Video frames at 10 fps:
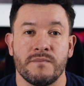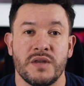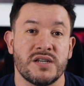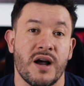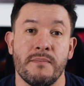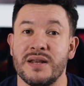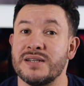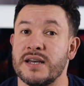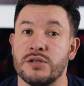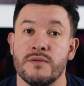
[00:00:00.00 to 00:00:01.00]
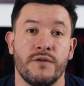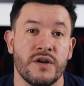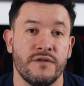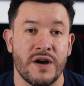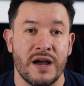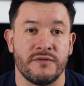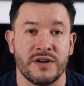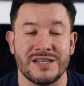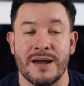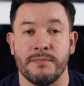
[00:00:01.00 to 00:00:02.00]
there's companies like Tune 45, for
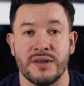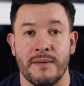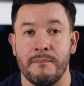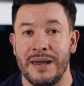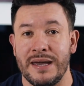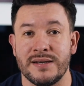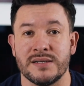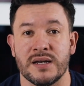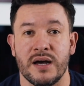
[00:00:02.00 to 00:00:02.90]
example, that makes